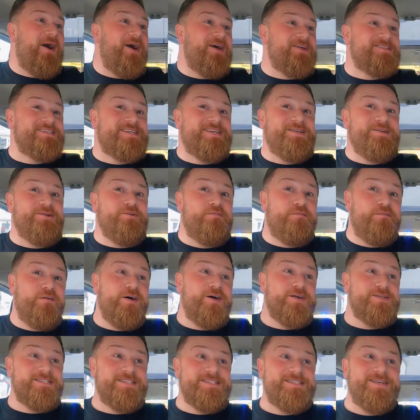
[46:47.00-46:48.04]
asking you
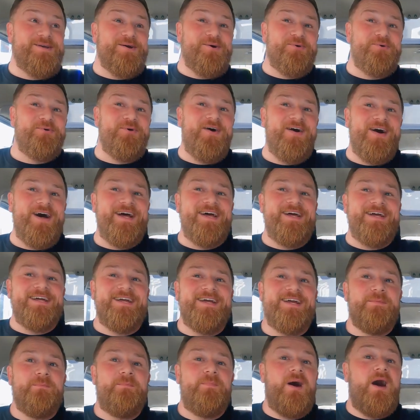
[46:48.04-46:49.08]
first. Is it all right?
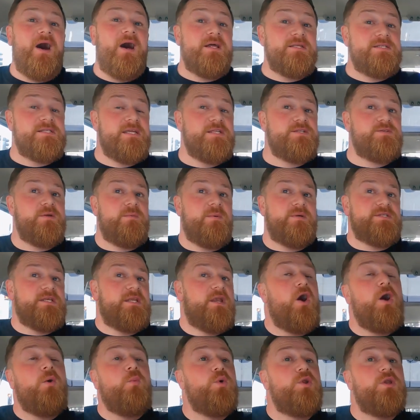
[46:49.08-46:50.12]
But I said to him, I
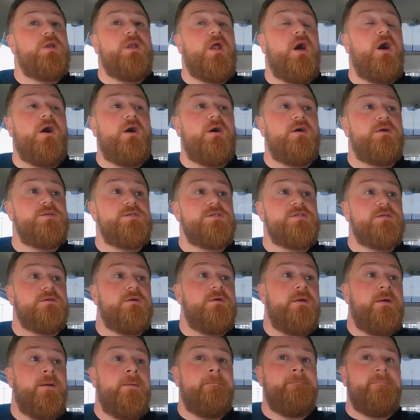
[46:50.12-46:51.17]
said, I wouldn't ask
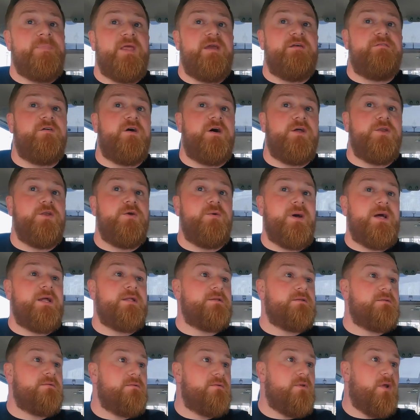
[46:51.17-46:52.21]
if I knew how
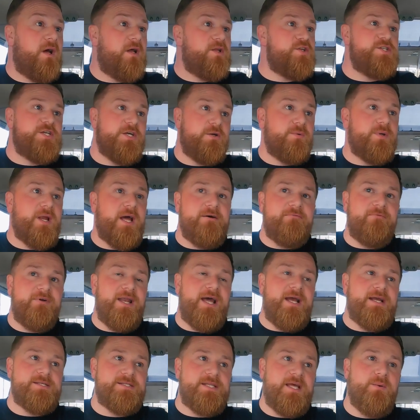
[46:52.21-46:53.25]
like chilled yeah. out,
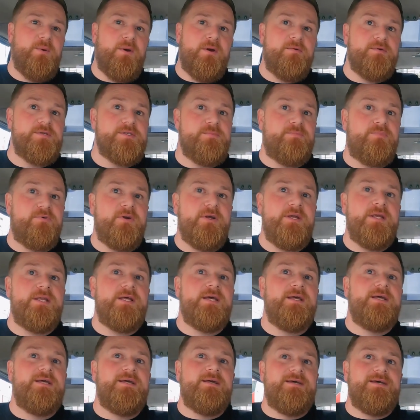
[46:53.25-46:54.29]
relaxed they were as a breed.
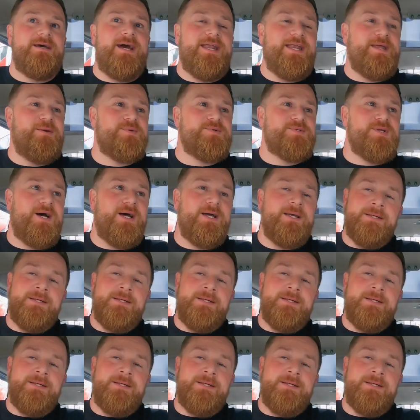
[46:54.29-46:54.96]
And he was like,